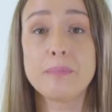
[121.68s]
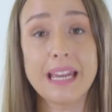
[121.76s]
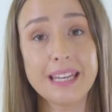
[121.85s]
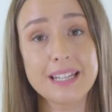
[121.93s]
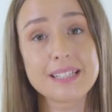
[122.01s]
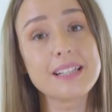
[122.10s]

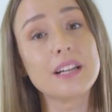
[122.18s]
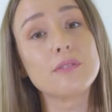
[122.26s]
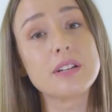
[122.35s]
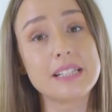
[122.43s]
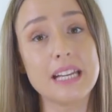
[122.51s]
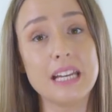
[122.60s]
makes and
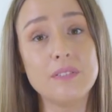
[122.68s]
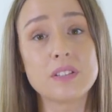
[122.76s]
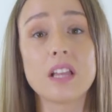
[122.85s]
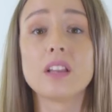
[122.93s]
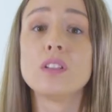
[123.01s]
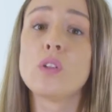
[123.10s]

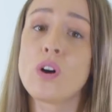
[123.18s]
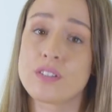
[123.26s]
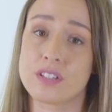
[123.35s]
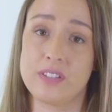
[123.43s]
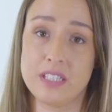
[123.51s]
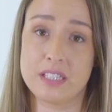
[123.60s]
receives a
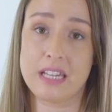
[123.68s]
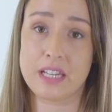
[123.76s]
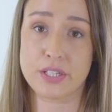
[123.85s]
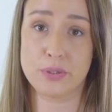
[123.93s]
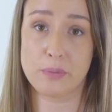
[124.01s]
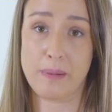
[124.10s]
lot of
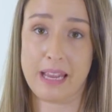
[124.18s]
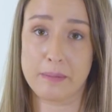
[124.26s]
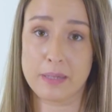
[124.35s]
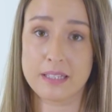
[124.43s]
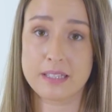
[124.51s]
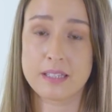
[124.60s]
international
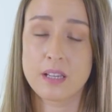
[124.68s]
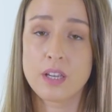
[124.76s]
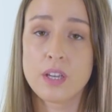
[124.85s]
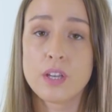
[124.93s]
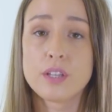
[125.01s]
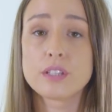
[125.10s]
payments.
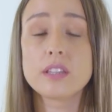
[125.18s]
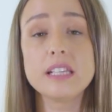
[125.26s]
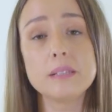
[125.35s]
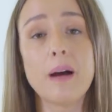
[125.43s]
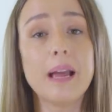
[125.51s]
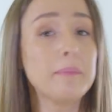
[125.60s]
So
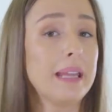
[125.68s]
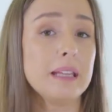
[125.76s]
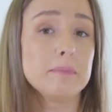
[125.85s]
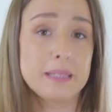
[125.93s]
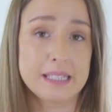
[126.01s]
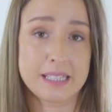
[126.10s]
this might
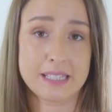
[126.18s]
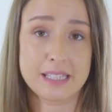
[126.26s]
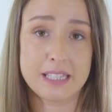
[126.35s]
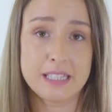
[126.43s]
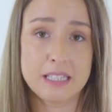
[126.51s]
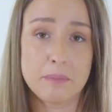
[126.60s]
mean
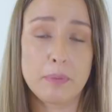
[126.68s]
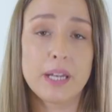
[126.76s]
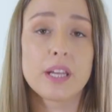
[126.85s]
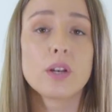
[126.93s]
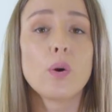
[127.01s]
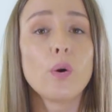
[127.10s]
businesses, but
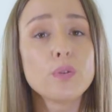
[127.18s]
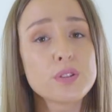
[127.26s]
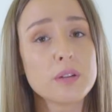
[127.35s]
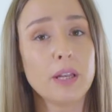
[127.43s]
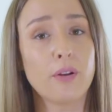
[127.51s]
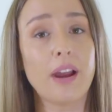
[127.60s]
it can
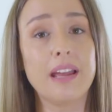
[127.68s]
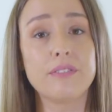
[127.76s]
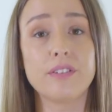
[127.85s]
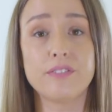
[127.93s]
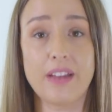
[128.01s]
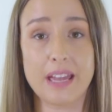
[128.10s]
also be great
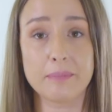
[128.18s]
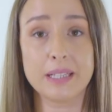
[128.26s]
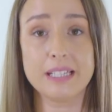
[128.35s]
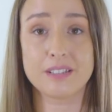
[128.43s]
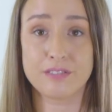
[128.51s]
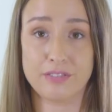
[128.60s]
for
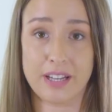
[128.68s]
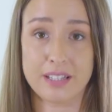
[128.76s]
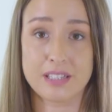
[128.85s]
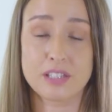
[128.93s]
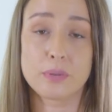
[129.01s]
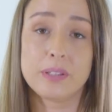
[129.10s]
families and
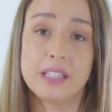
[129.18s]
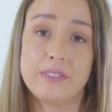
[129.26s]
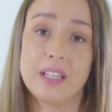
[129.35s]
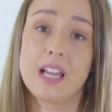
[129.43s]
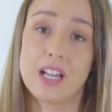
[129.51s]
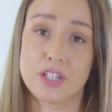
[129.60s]
friends who are
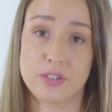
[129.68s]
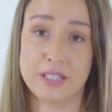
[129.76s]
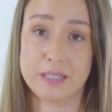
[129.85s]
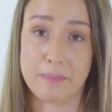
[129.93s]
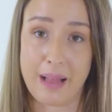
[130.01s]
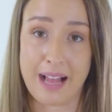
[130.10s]
living
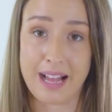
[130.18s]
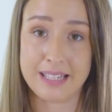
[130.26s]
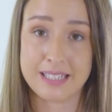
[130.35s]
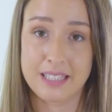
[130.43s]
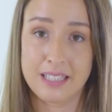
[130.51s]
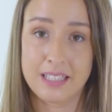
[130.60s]
countries apart.